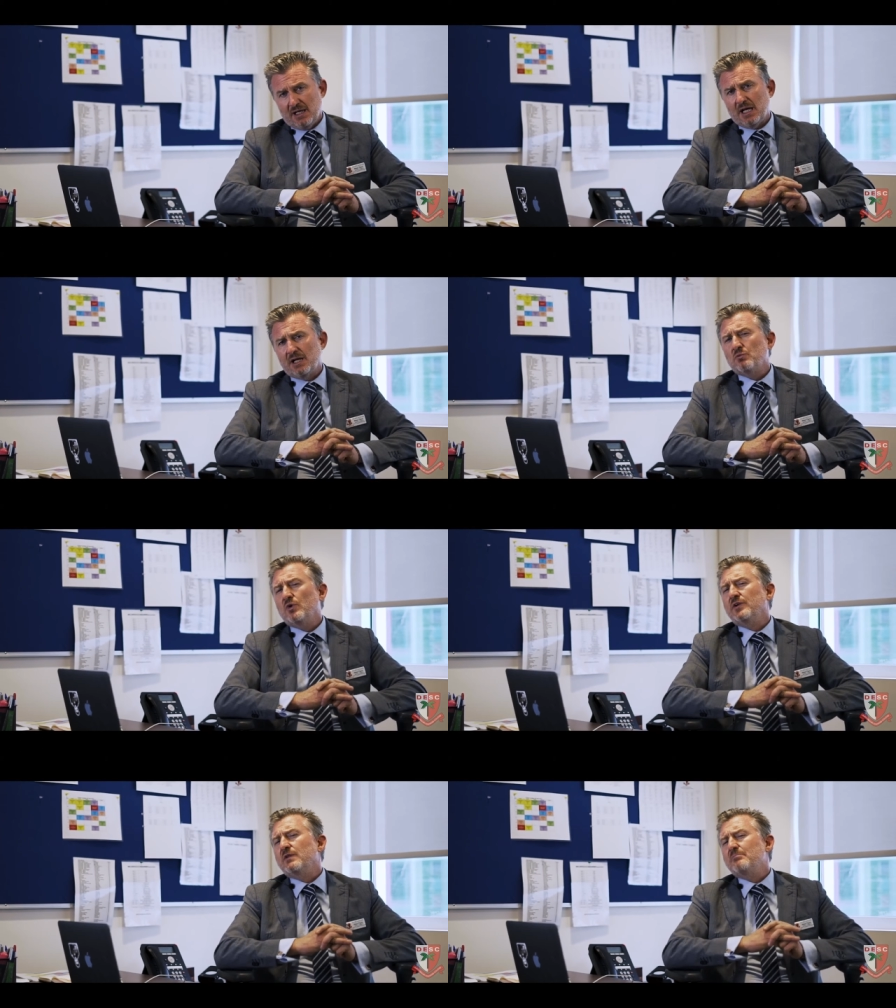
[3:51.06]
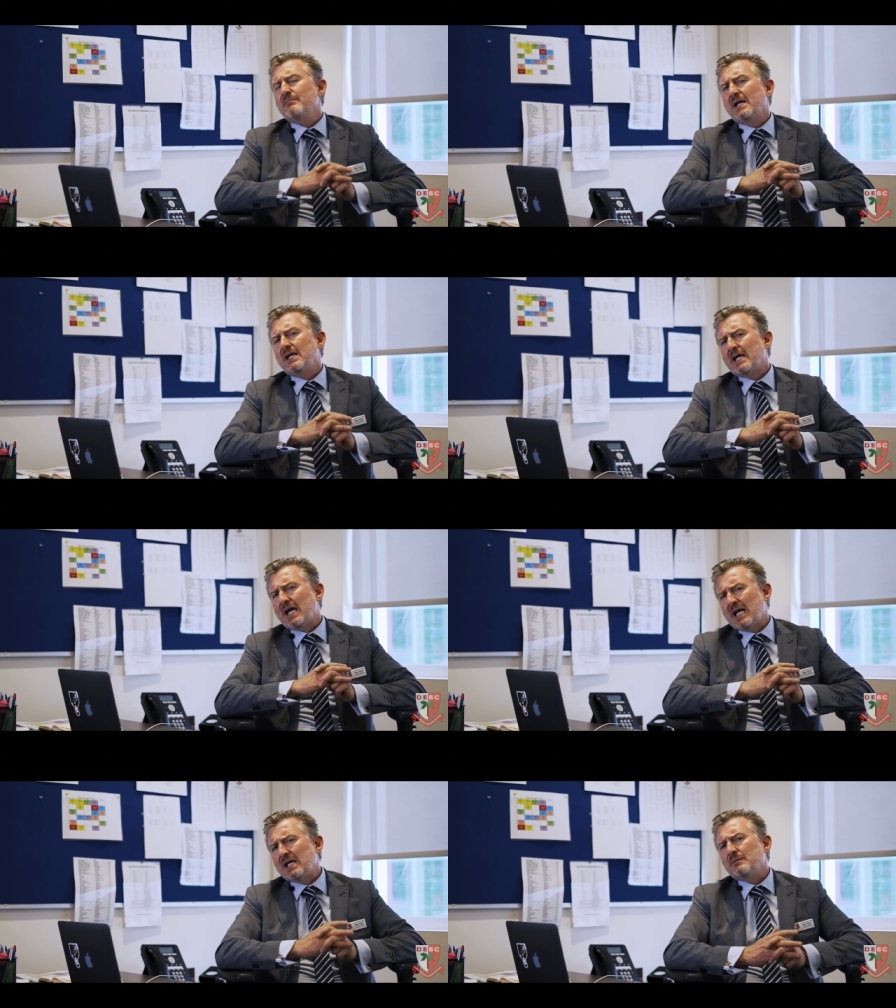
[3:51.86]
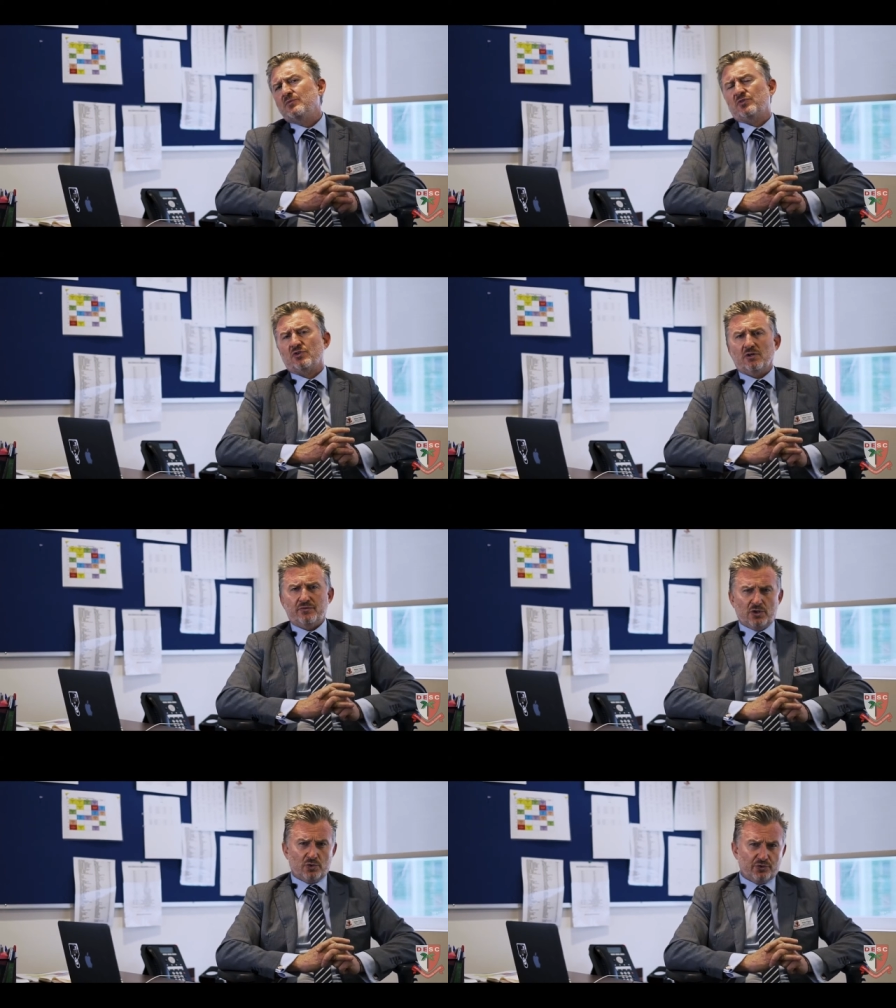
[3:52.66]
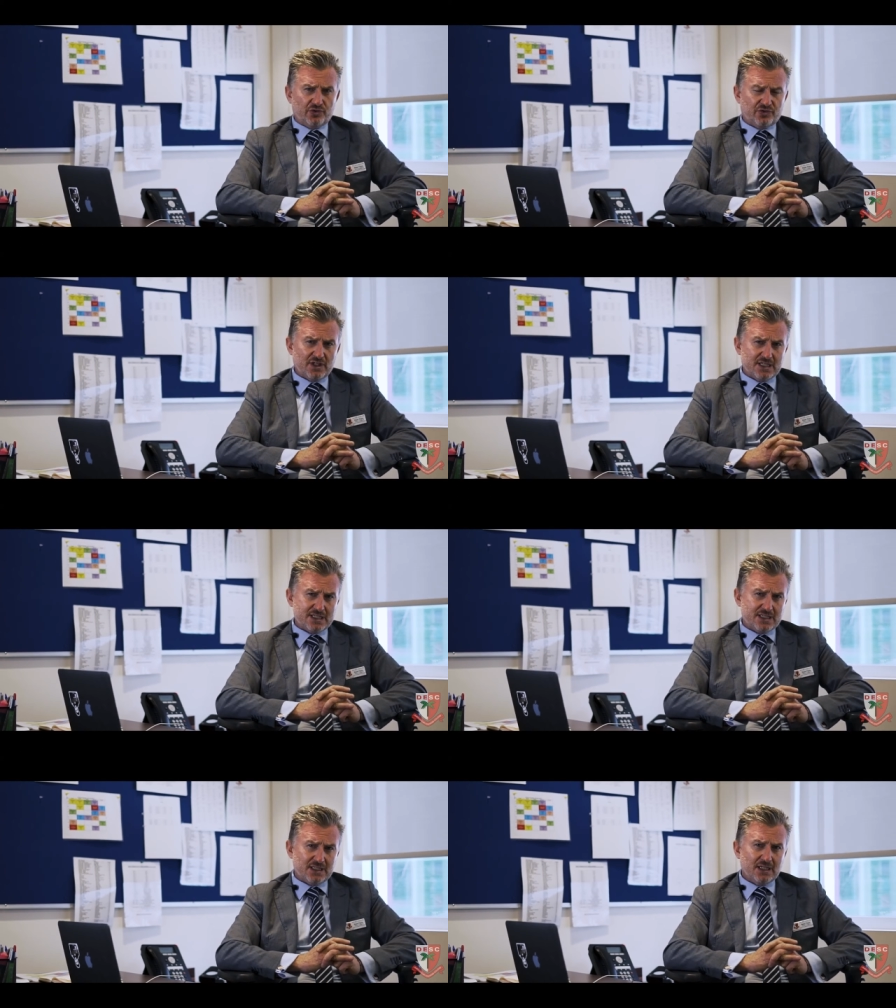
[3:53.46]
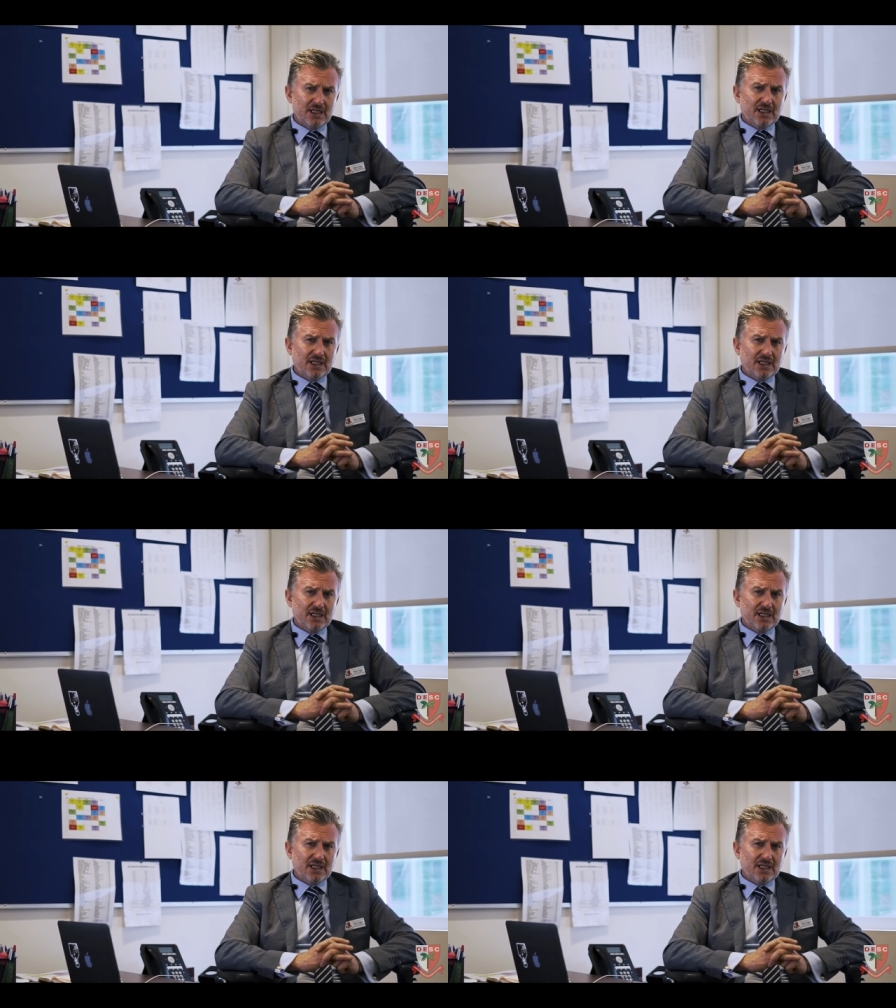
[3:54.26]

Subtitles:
And one of the main aims of the law society